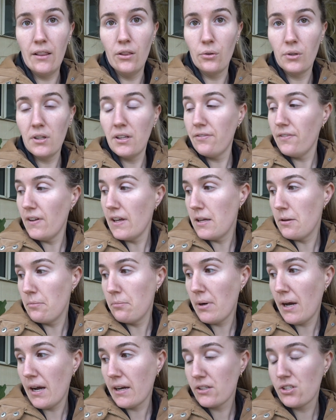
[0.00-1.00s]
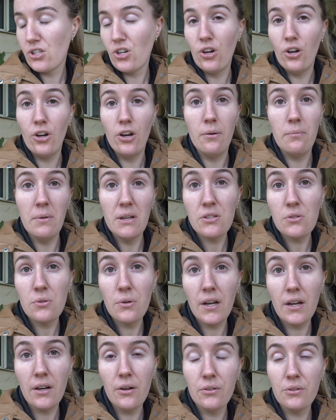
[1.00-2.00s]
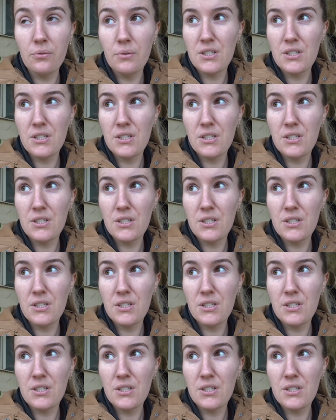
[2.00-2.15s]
look, if it impacts her mental health,